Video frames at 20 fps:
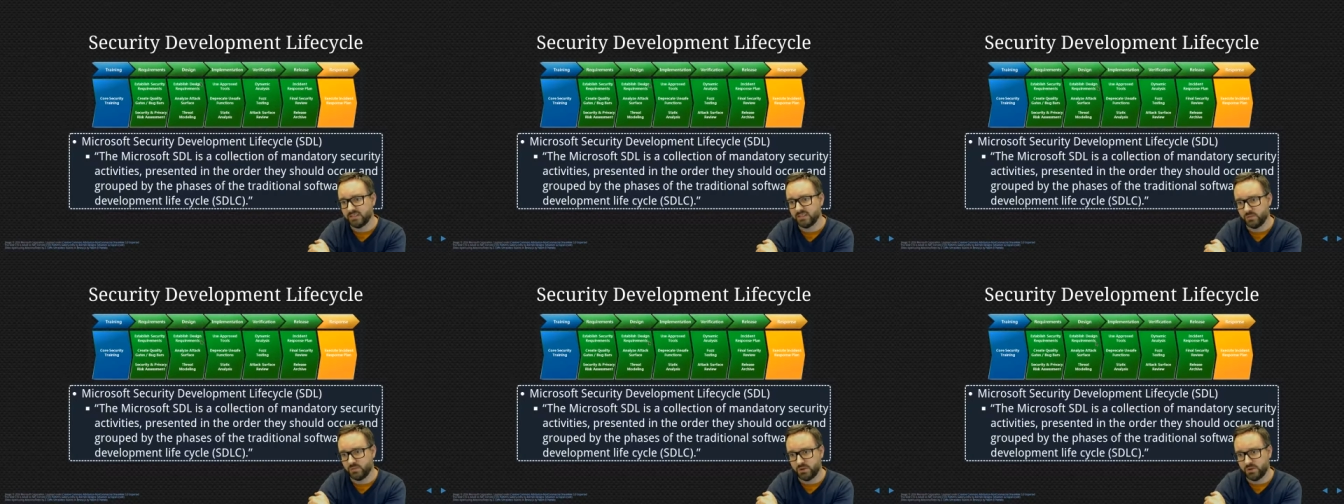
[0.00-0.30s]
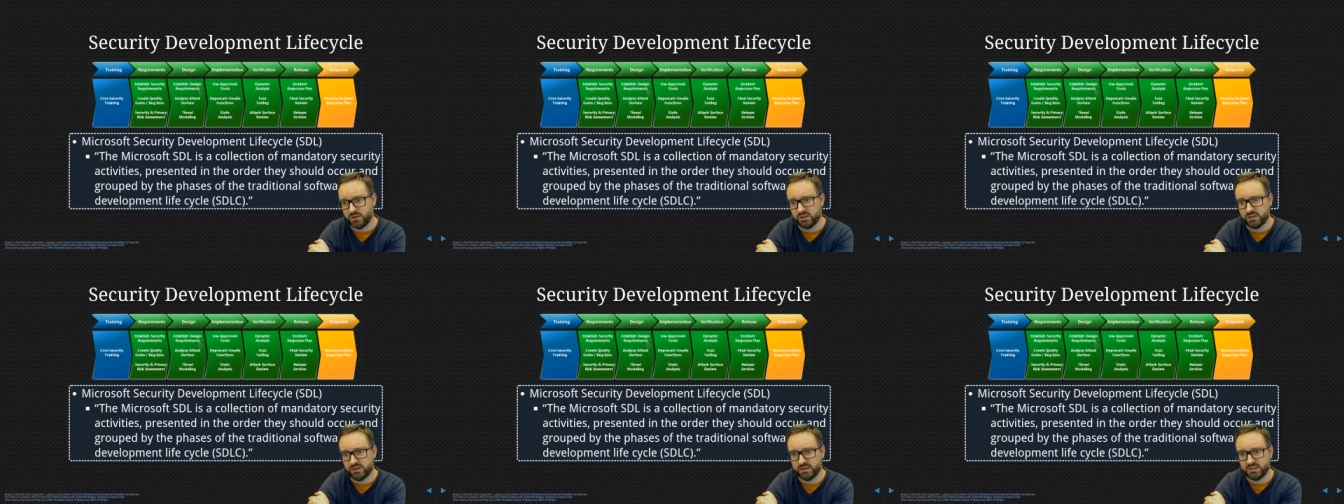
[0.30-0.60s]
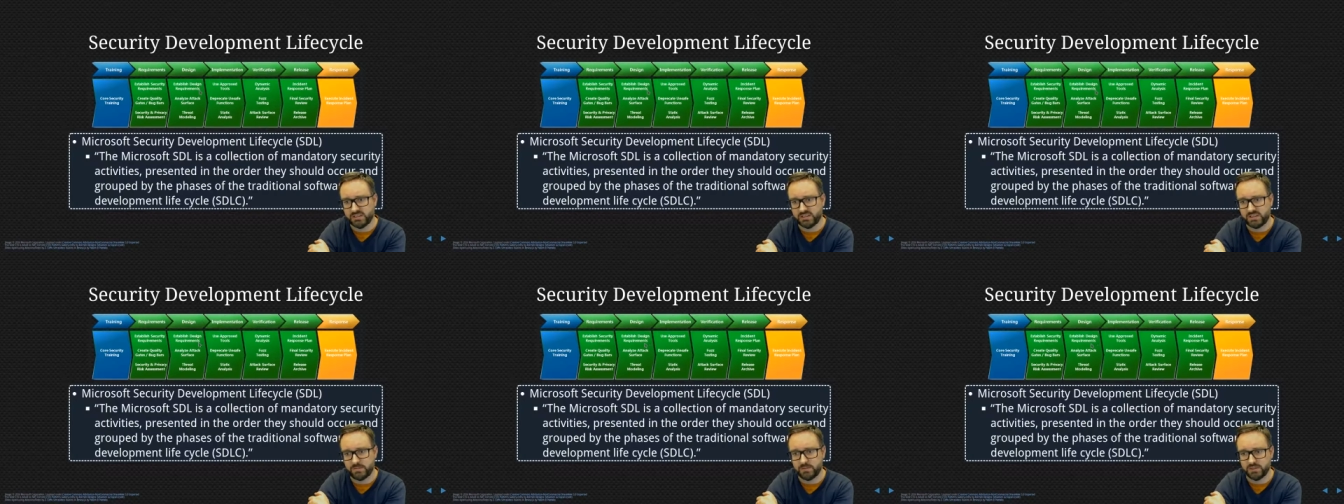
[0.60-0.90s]
We're
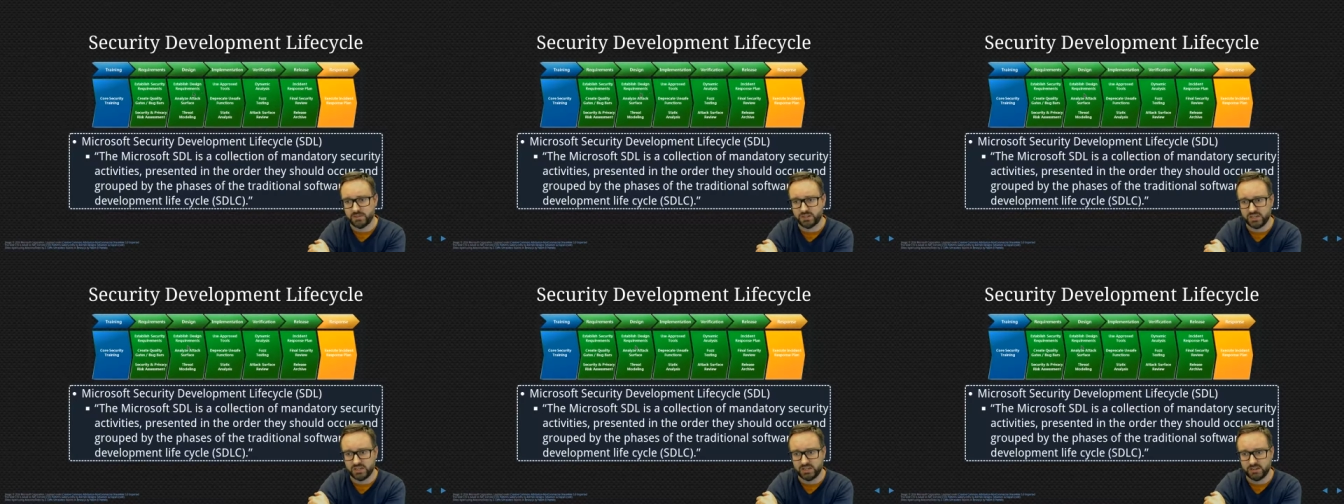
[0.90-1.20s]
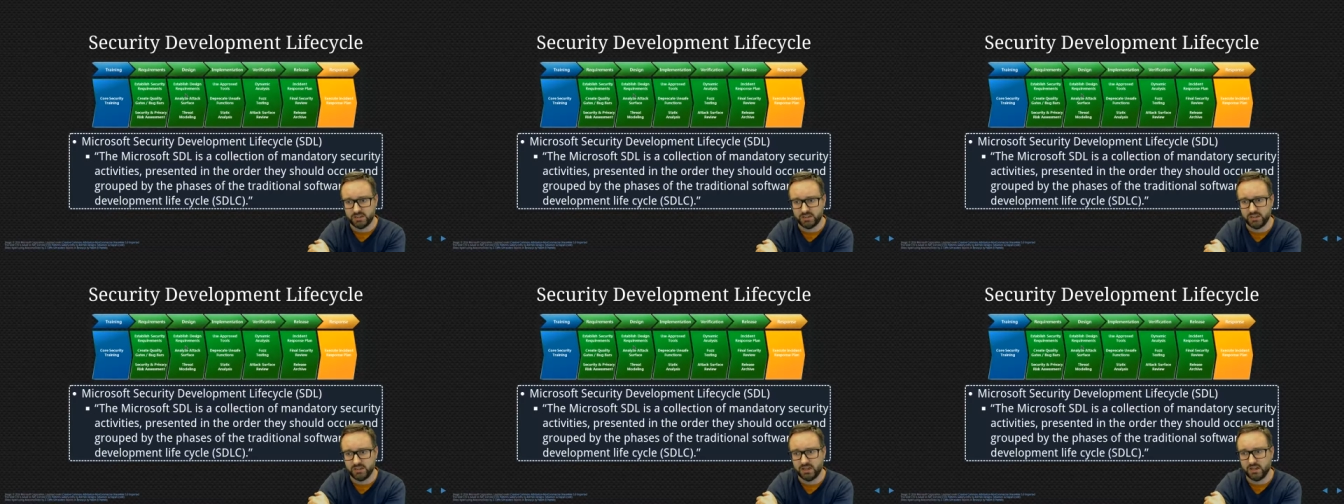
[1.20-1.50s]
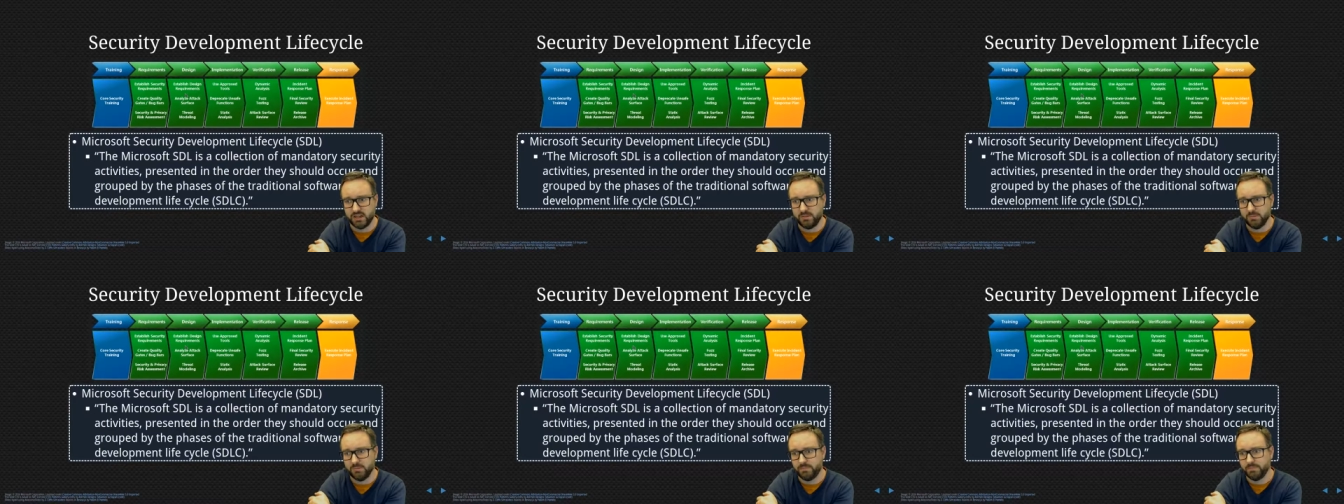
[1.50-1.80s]
establishing
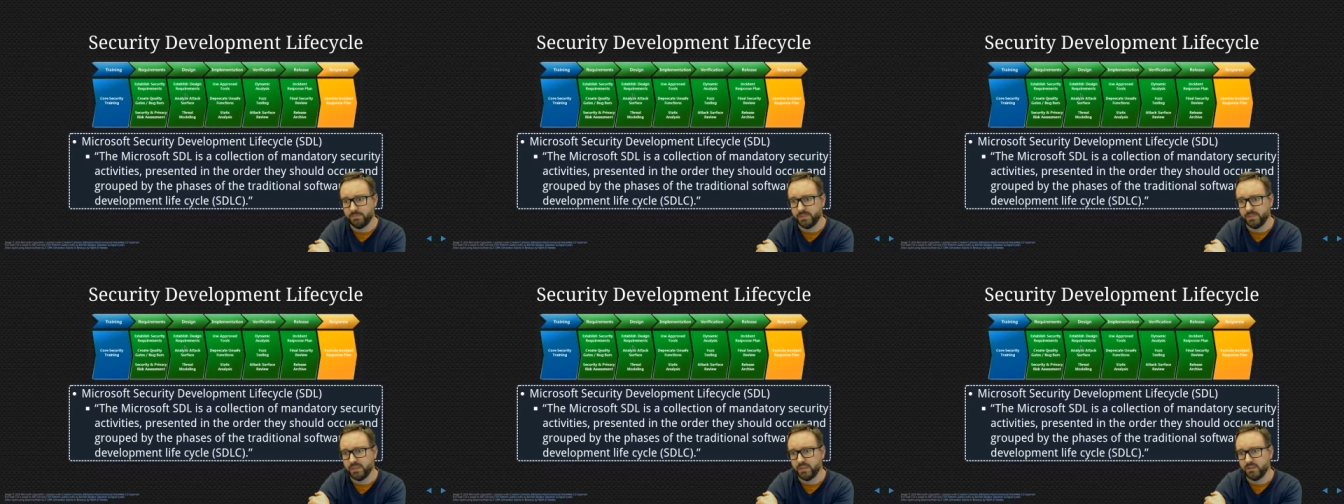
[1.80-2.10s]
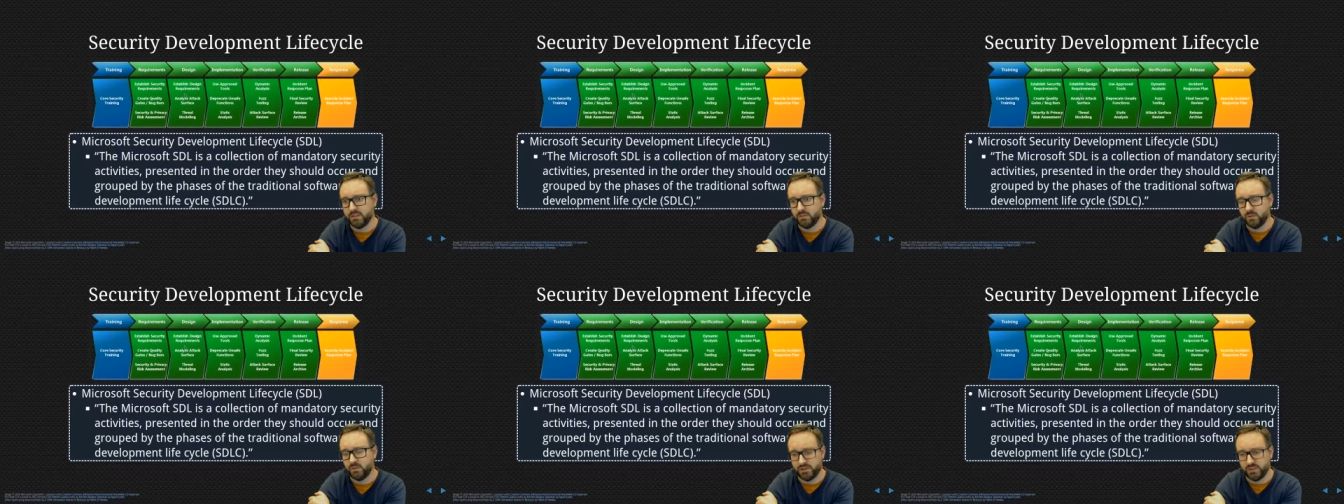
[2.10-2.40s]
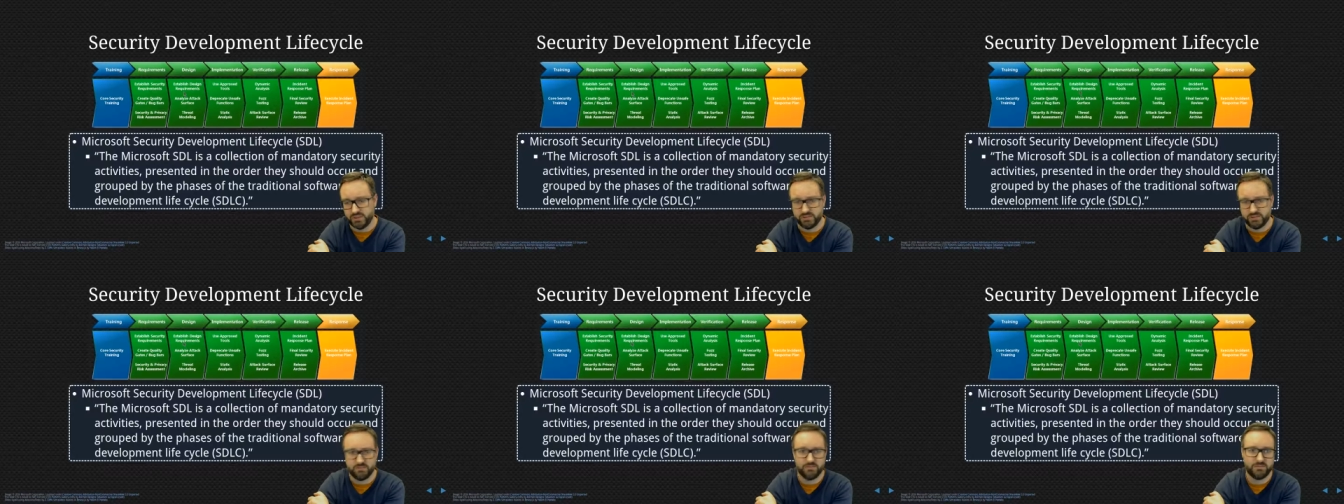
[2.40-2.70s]
um, what
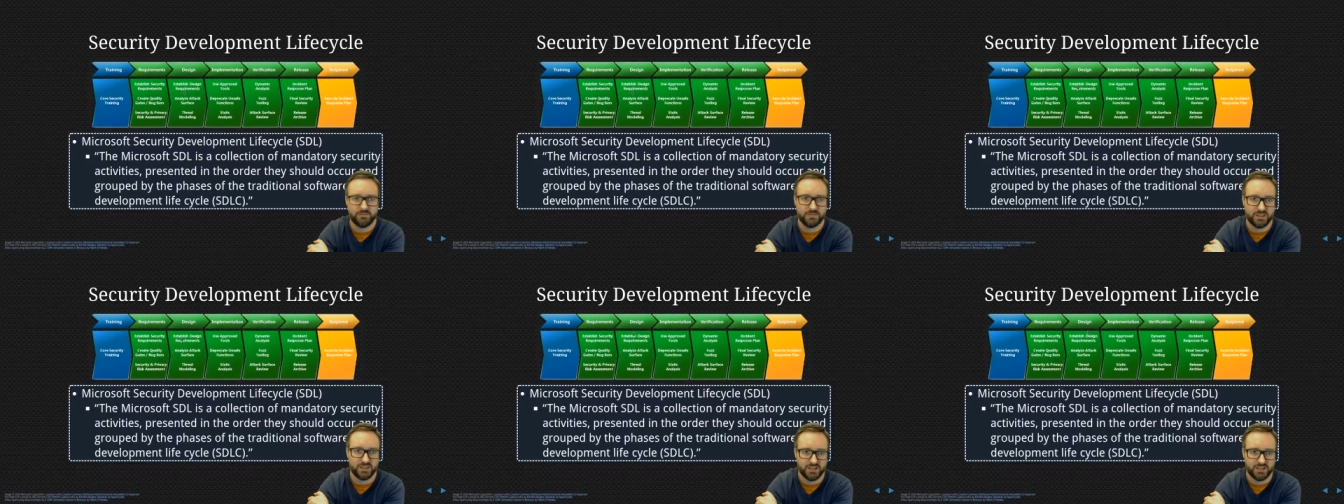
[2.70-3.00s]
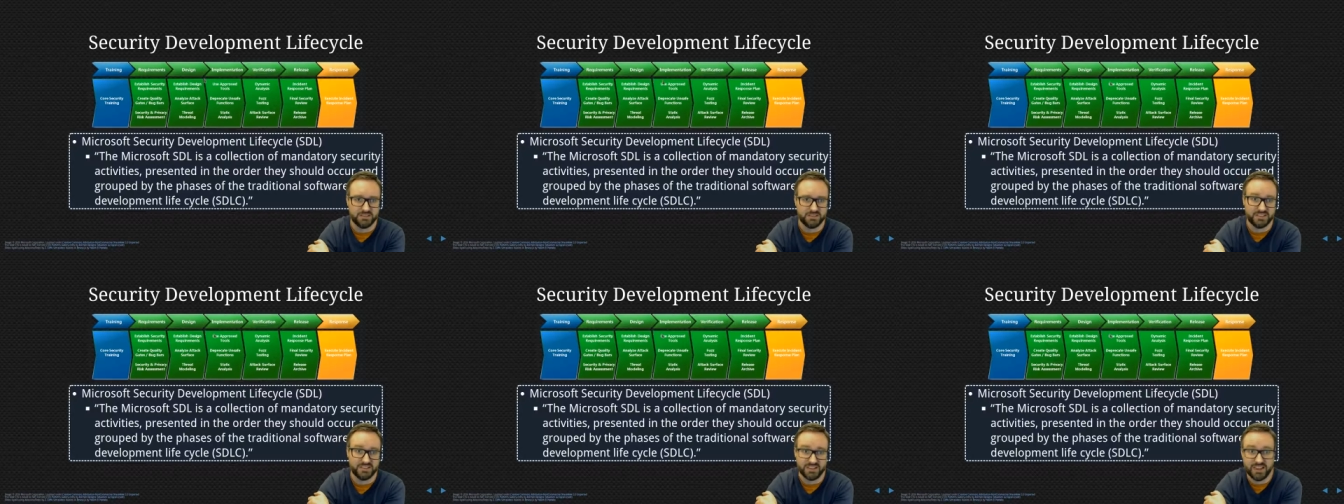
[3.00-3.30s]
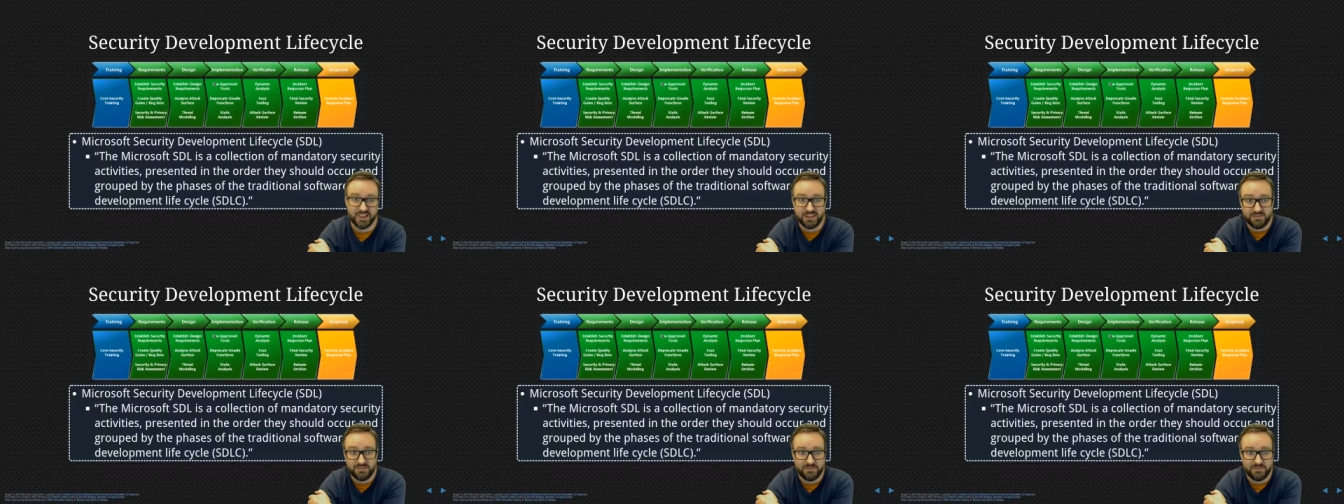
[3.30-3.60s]
the you know, design